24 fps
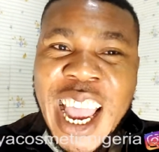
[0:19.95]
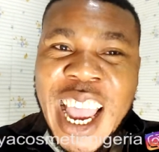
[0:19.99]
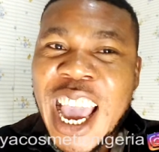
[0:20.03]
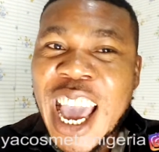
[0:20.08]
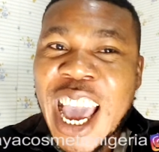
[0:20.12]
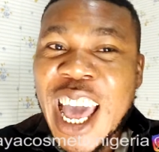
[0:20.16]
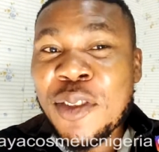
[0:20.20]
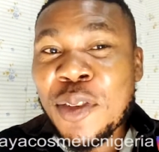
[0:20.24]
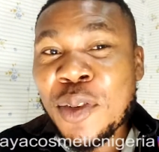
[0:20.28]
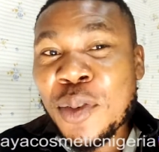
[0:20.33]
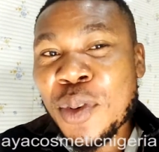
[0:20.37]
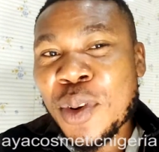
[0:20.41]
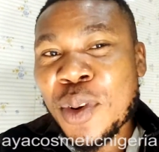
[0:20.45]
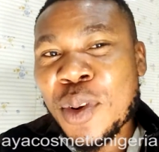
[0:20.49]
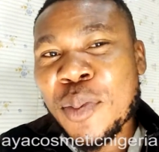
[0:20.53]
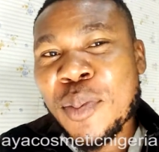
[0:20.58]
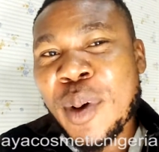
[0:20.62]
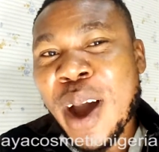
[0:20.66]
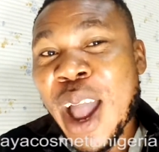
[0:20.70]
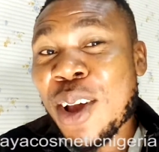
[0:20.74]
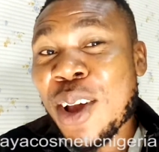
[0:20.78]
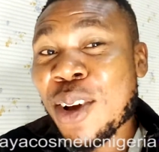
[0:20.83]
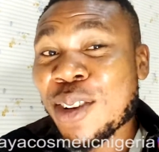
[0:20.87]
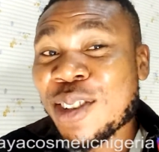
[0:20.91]
And if you want to
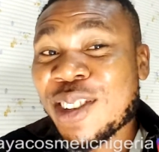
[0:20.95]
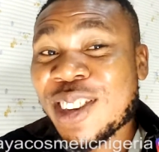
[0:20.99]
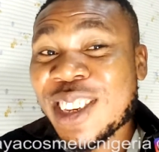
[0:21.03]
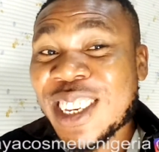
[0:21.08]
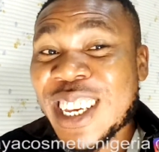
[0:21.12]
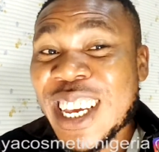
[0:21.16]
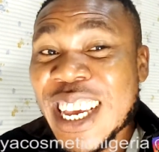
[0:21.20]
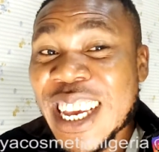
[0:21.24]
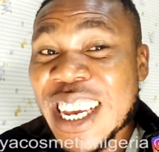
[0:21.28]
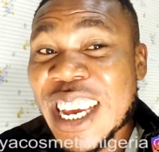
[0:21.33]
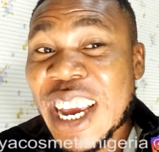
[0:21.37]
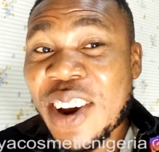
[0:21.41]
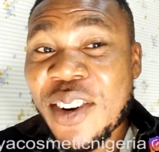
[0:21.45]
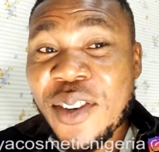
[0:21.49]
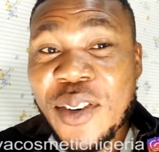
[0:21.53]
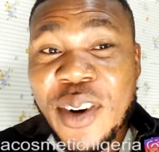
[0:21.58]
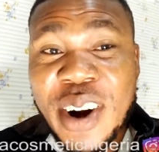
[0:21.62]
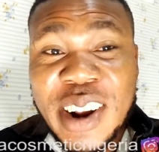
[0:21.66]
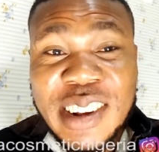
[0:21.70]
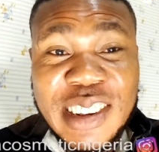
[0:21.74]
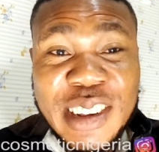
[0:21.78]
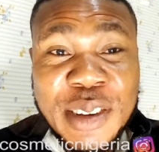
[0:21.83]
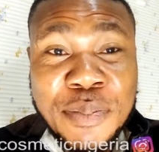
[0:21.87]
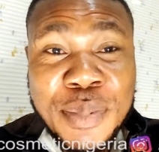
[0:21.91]
buy your skincare
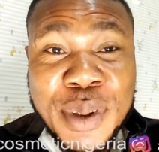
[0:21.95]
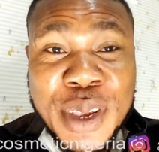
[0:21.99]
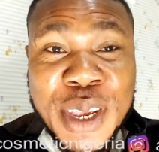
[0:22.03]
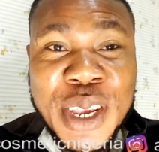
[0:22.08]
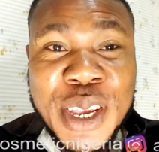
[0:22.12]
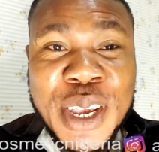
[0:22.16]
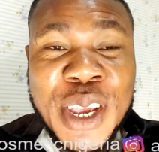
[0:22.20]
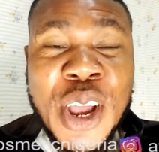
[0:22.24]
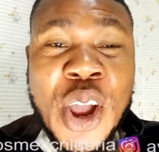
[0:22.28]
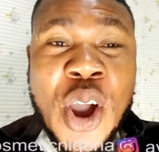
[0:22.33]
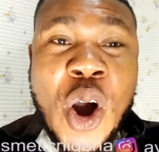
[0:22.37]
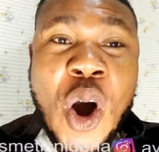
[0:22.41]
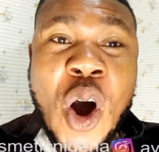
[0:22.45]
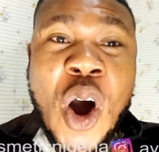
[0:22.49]
recipe